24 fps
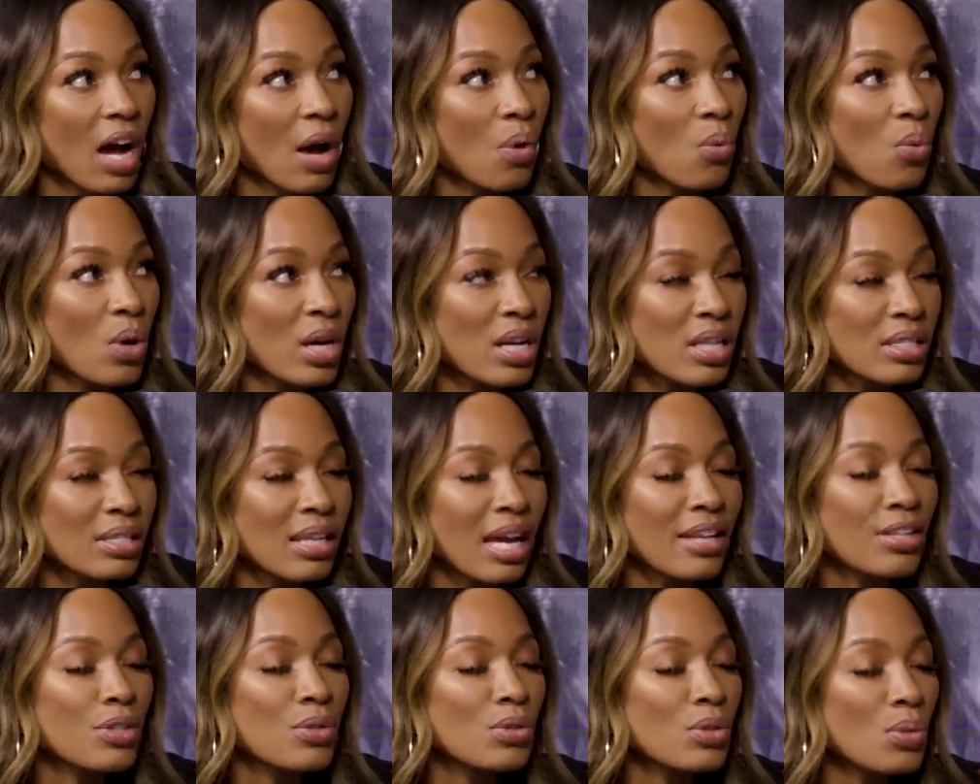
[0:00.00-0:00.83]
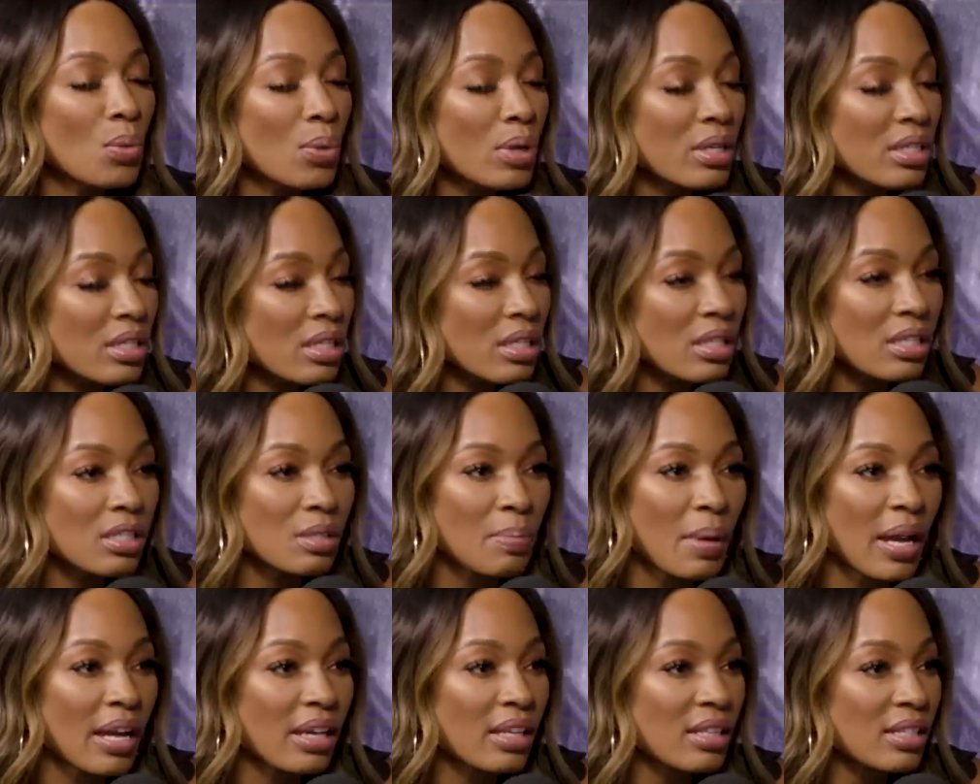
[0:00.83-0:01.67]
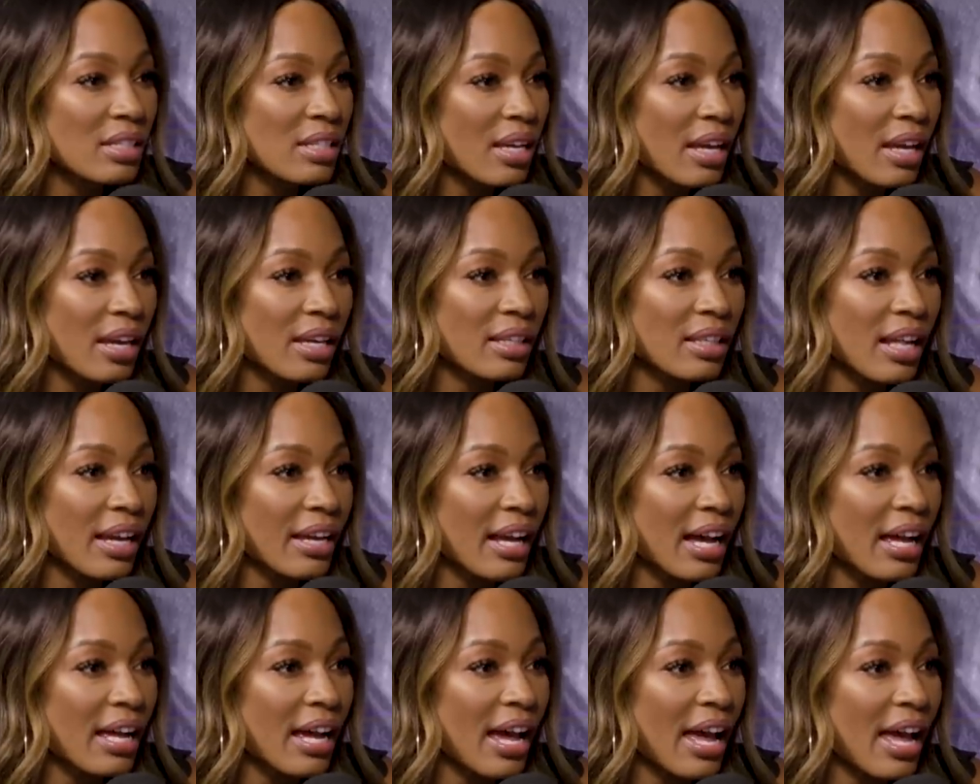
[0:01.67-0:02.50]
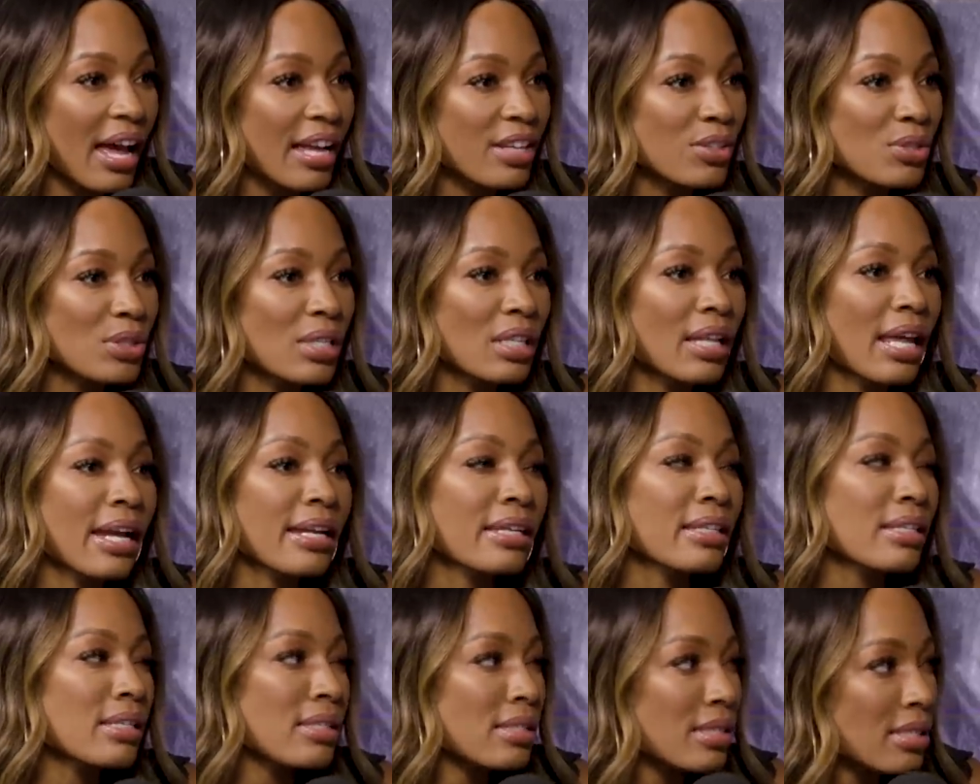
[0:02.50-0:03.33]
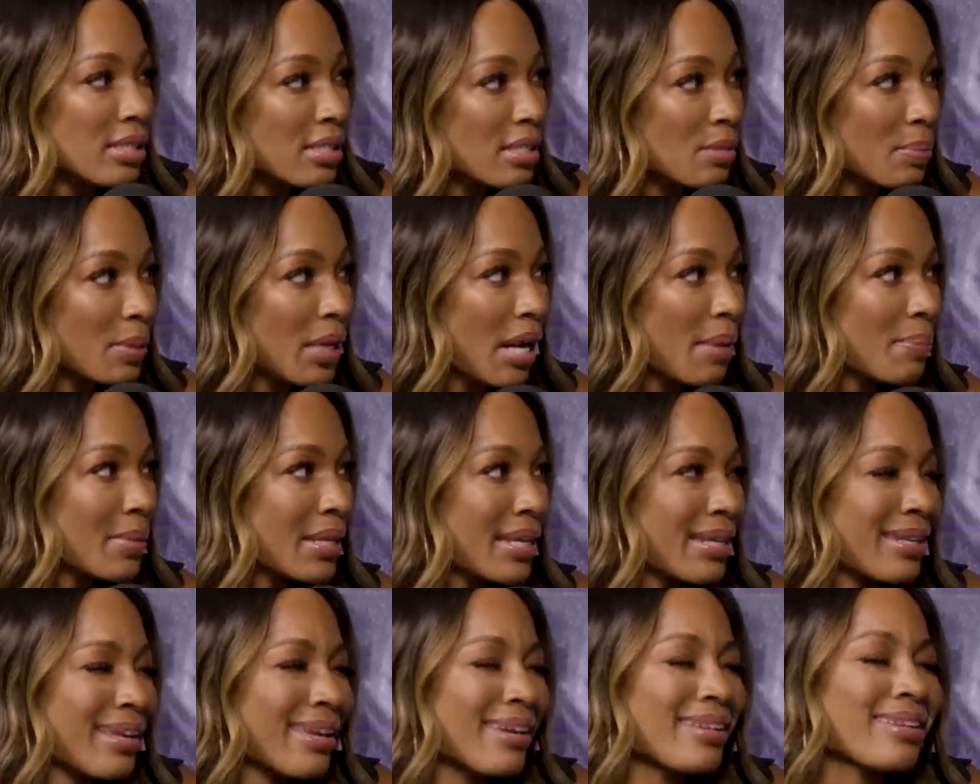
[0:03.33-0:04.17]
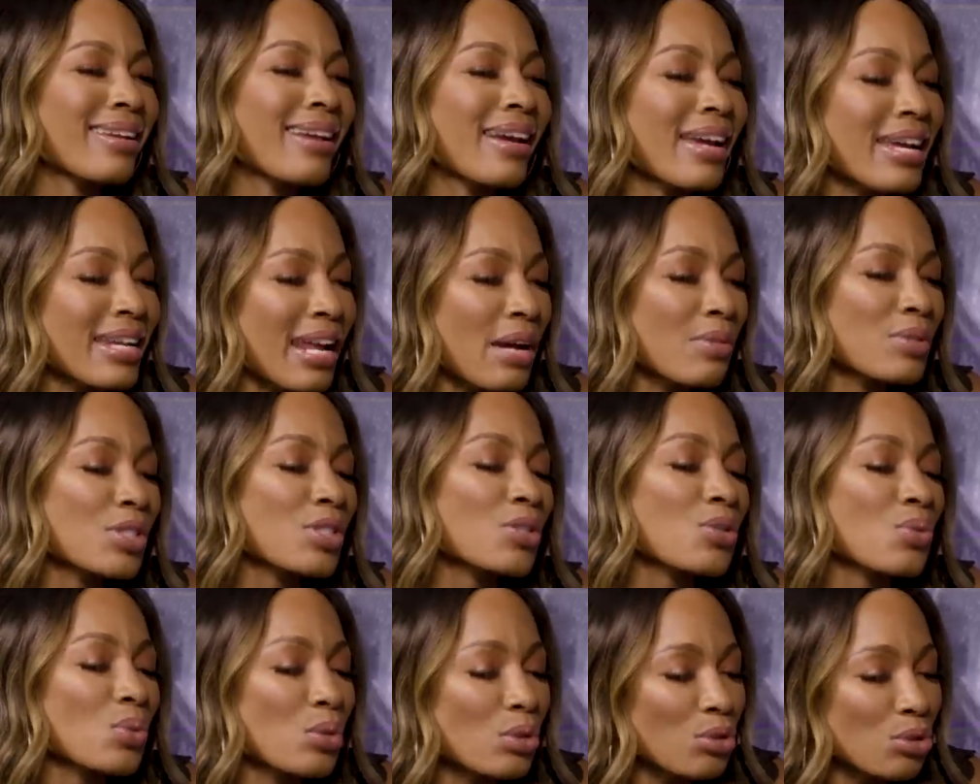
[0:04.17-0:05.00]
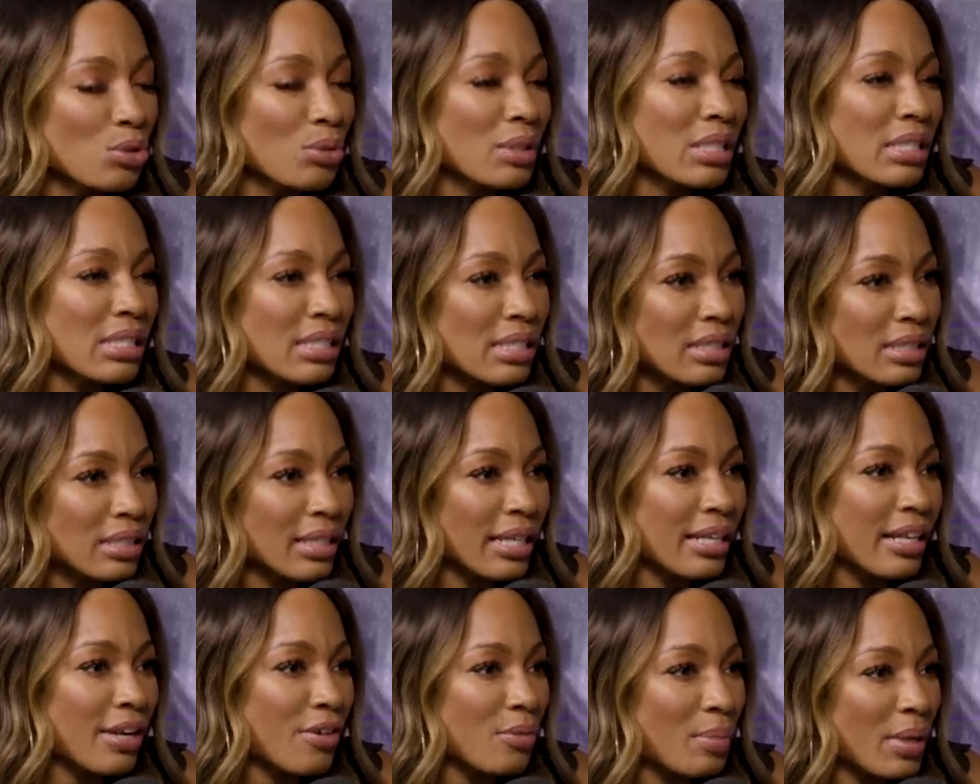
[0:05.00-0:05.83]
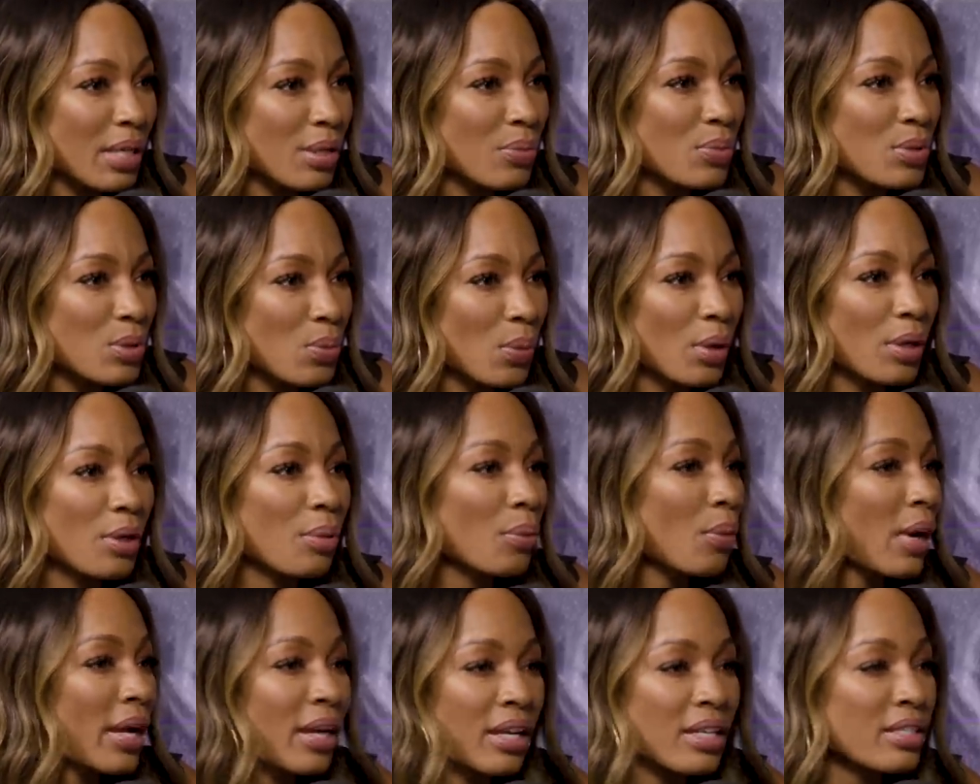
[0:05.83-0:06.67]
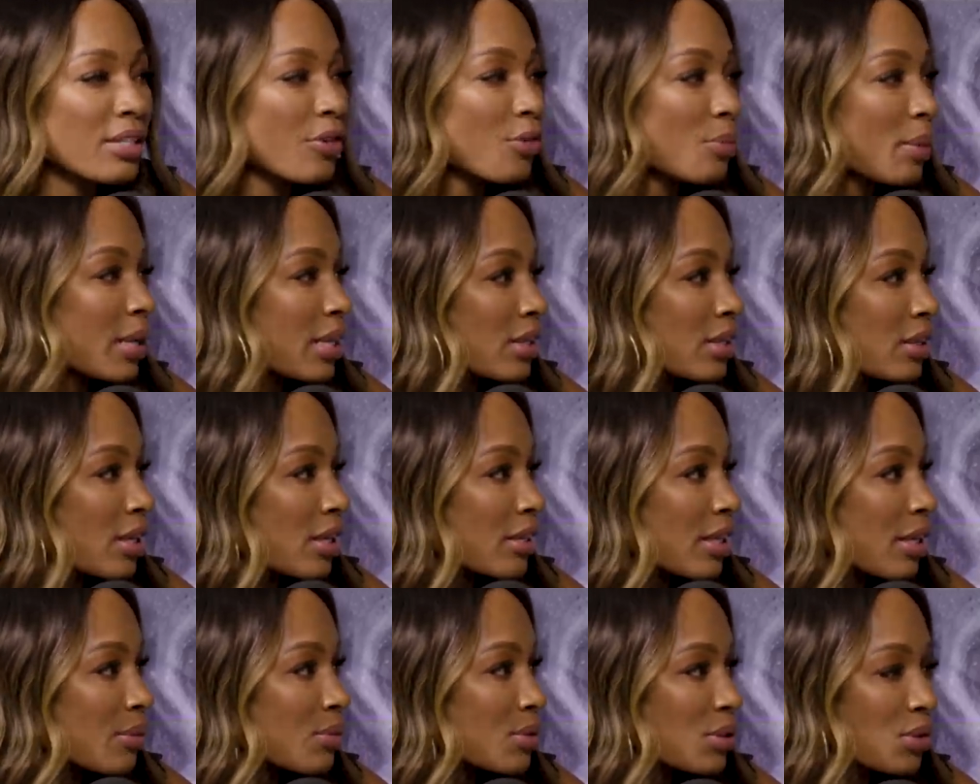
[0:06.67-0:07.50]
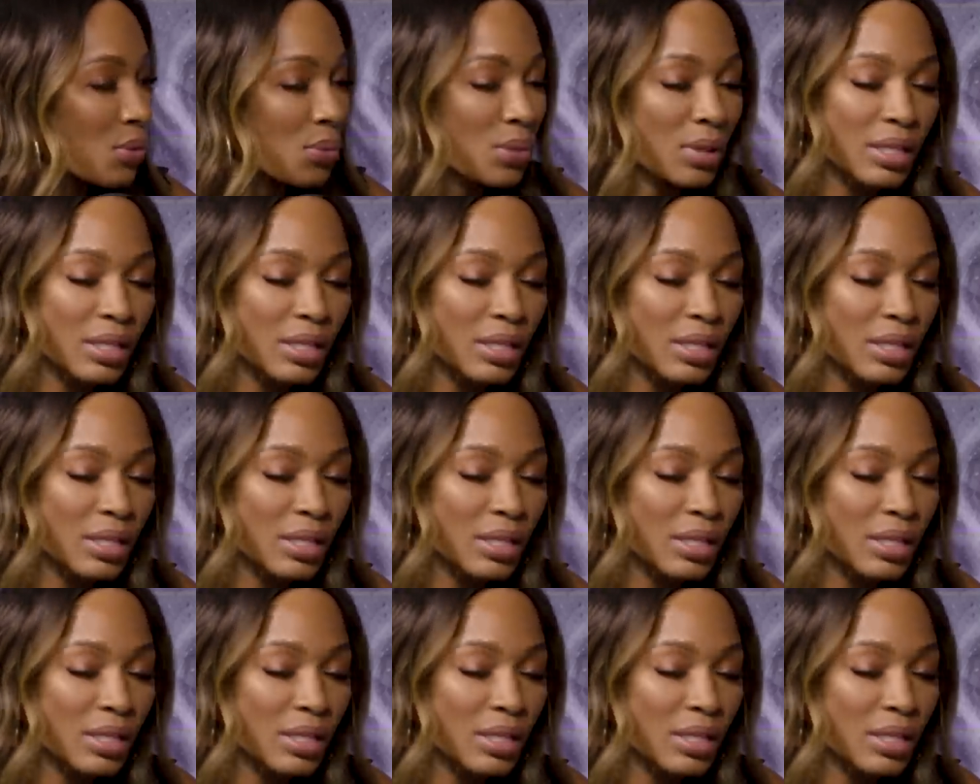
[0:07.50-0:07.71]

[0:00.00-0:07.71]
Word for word: I ones. I used to wear Adidas back in the day. Like I, I used to like Yeezys, but I mean and that and that was just real trendy. Like yeah. everybody was wearing them, right? Because everybody thought they mm-hmm. was the mm-hmm.